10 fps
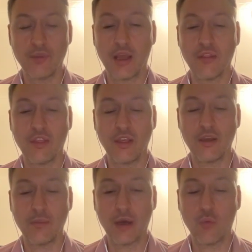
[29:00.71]
and think
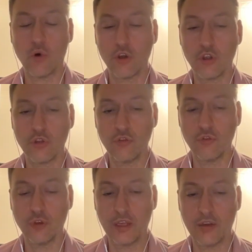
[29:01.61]
about what you
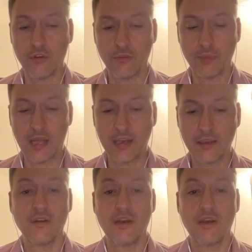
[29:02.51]
do here as black.